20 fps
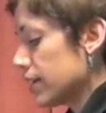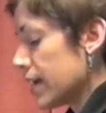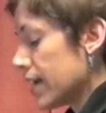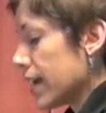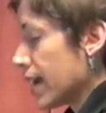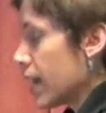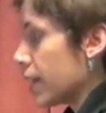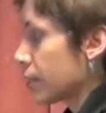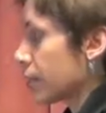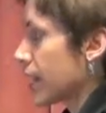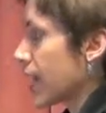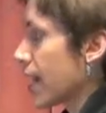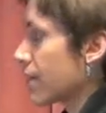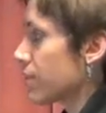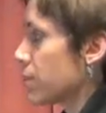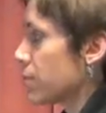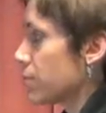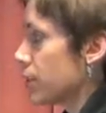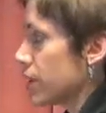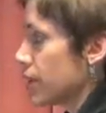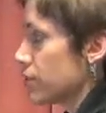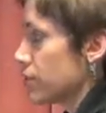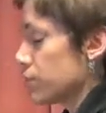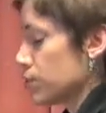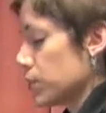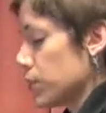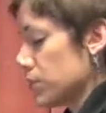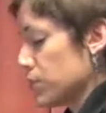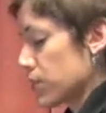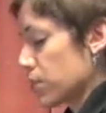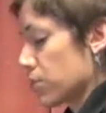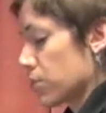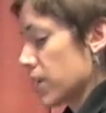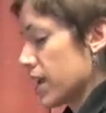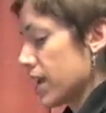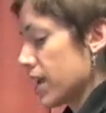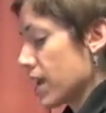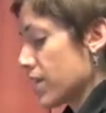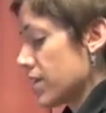I'm going to have a bit of a music break